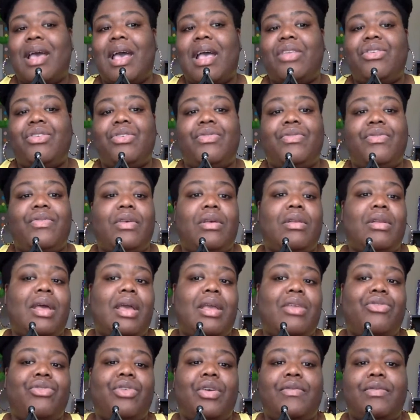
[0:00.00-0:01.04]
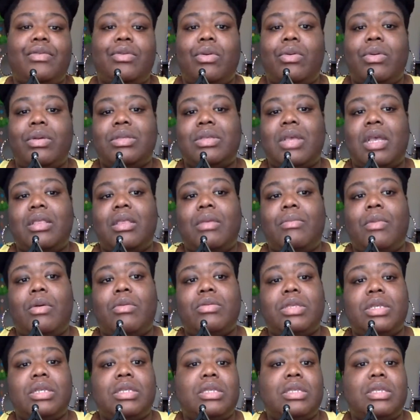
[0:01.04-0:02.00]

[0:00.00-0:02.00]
I just feel like Trevor Noah is like the most